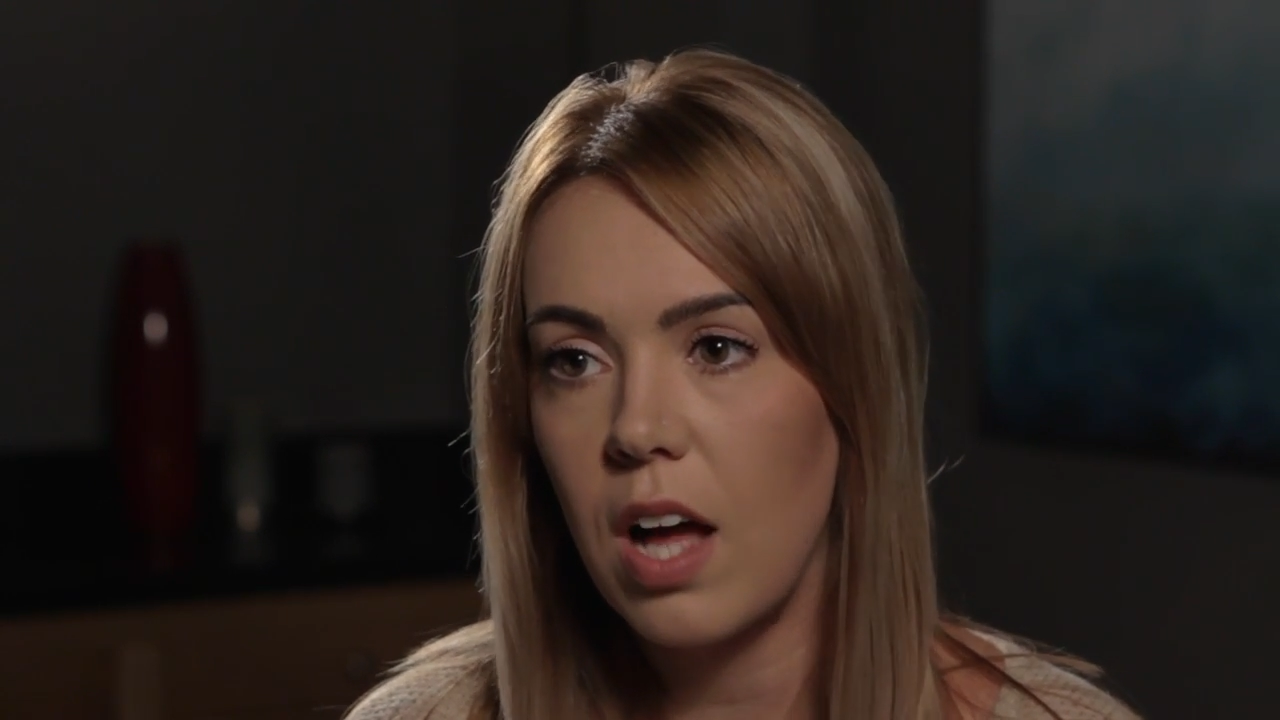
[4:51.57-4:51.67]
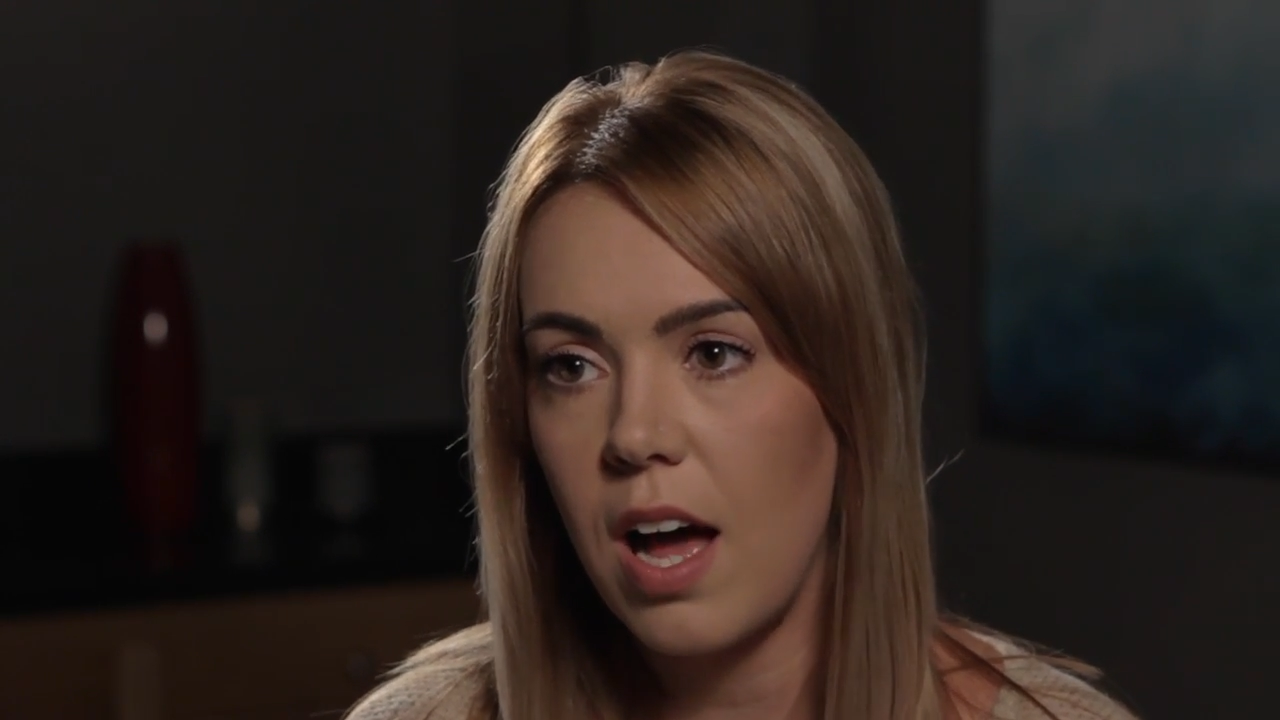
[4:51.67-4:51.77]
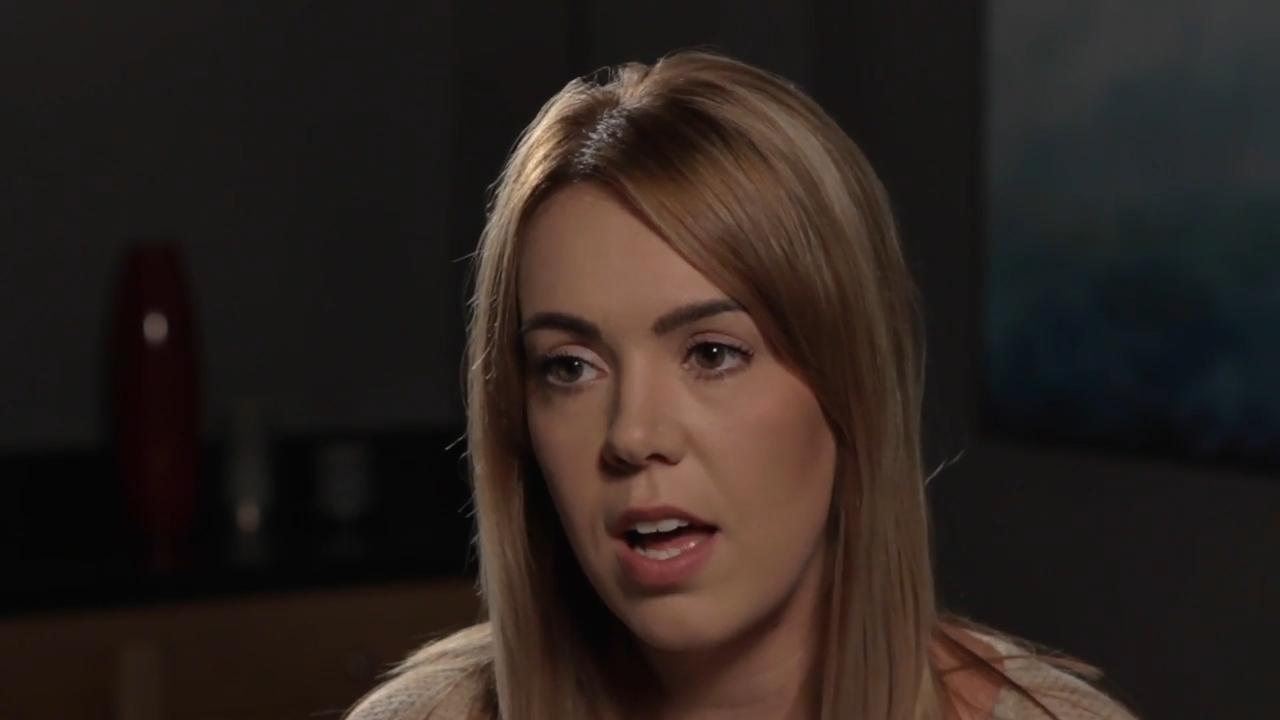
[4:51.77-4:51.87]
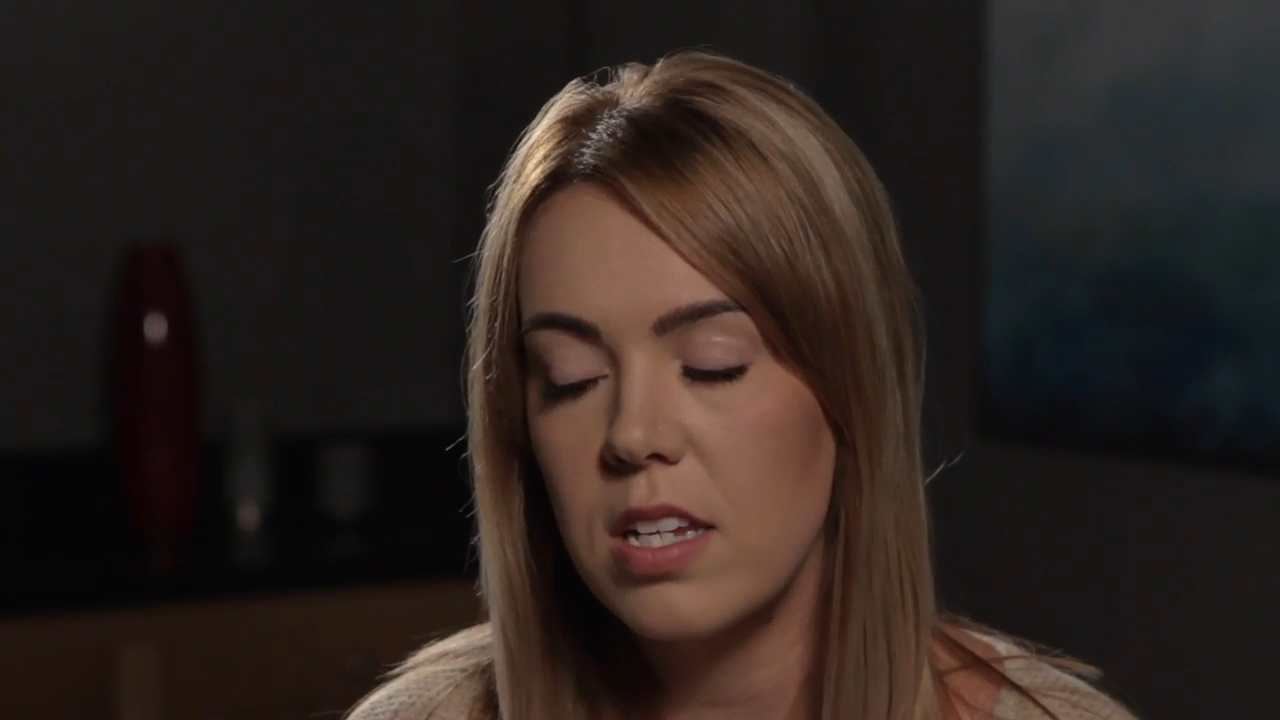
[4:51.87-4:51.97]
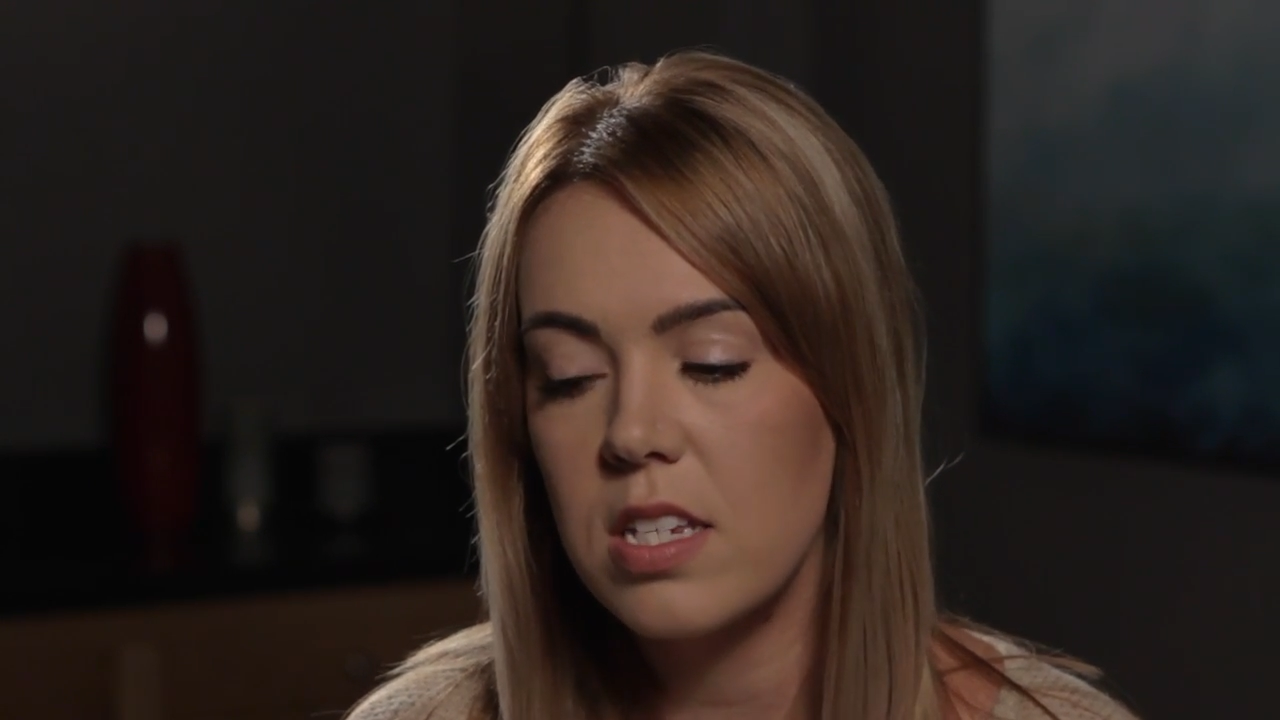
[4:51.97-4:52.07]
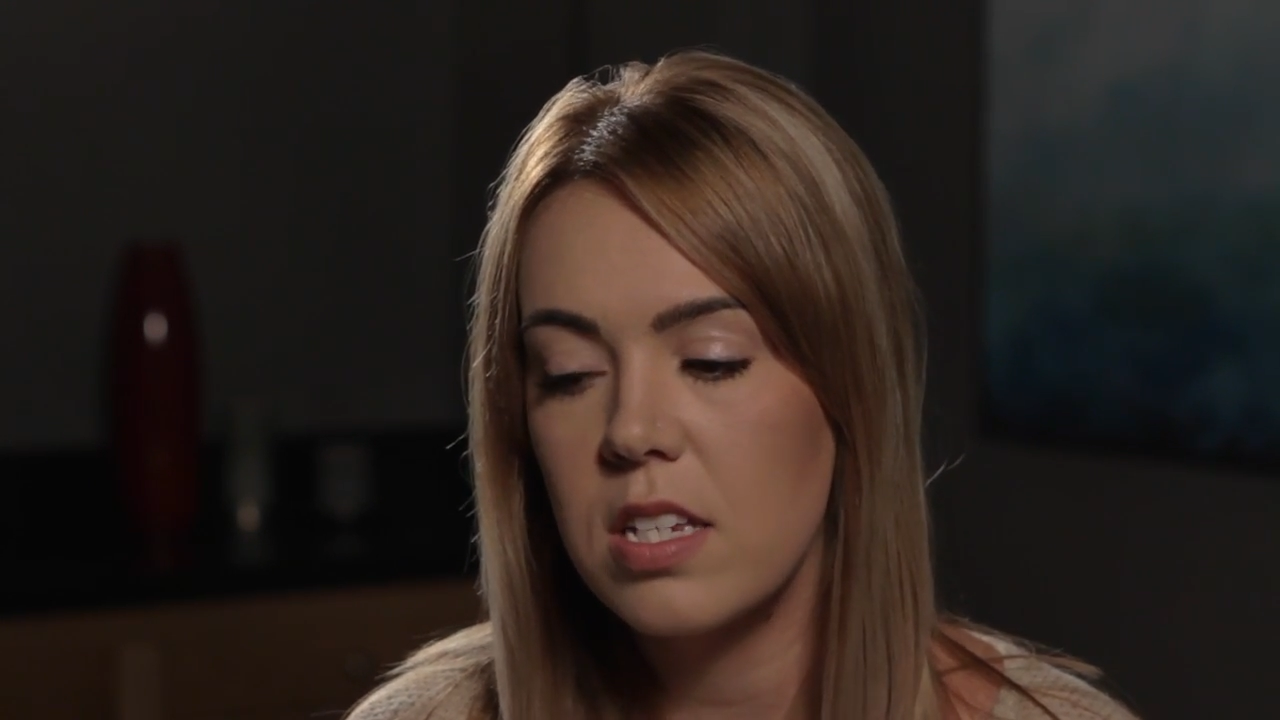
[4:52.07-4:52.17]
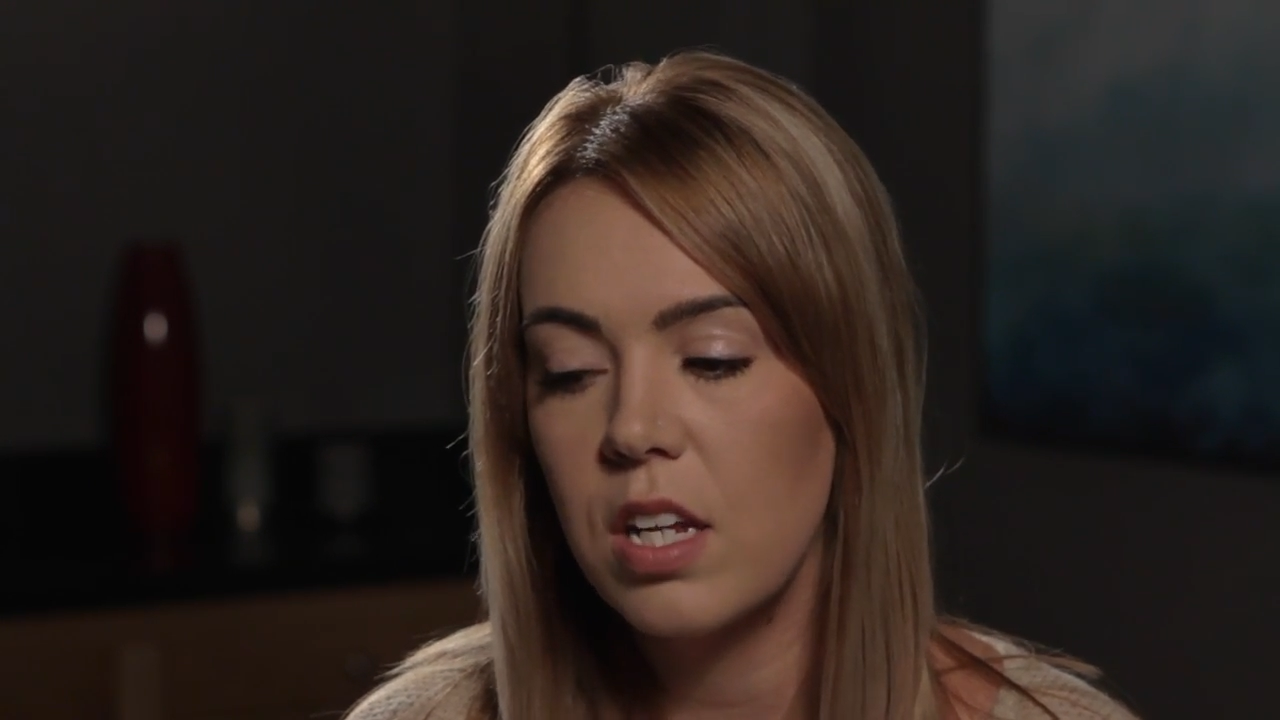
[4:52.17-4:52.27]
Cot.